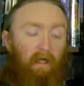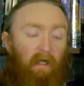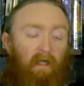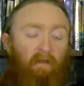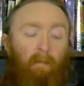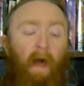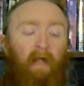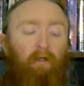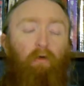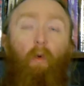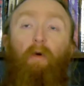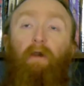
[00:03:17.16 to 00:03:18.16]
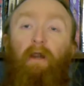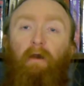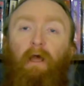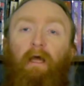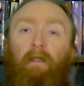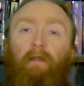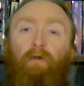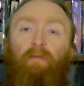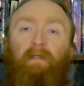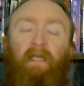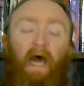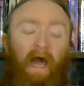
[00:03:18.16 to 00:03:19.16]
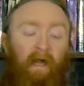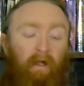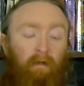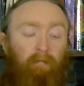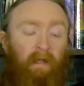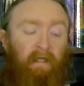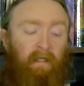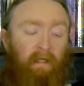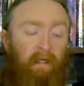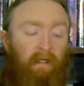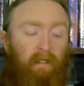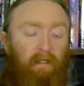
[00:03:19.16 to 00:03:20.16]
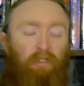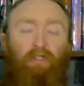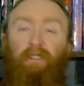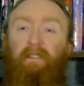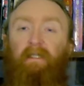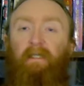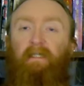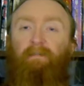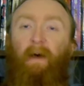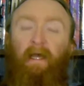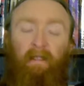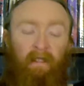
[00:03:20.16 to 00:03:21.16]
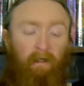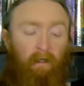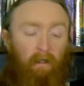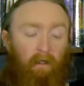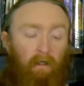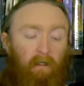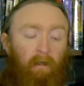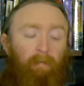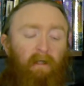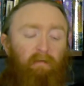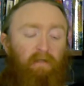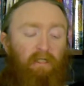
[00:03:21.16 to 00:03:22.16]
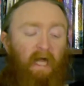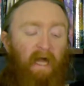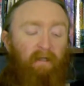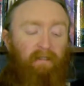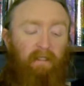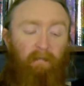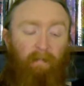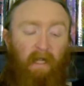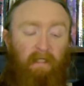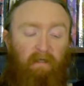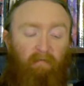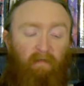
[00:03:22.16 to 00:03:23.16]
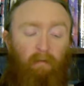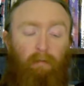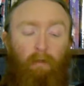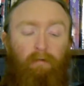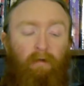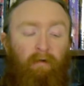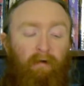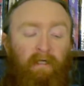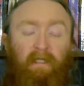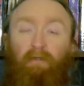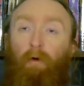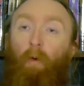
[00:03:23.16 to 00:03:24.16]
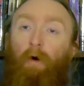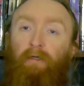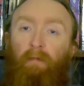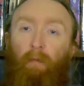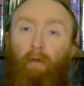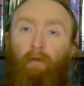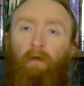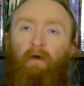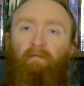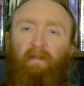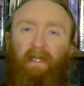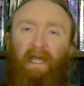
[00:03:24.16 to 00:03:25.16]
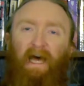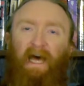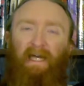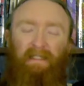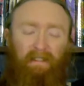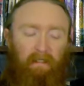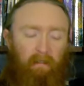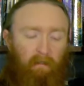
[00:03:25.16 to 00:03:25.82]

In the back corner loomed an iron maiden, gently smiling, complete with channels in the base for the blood to run into a water bowl for the cat.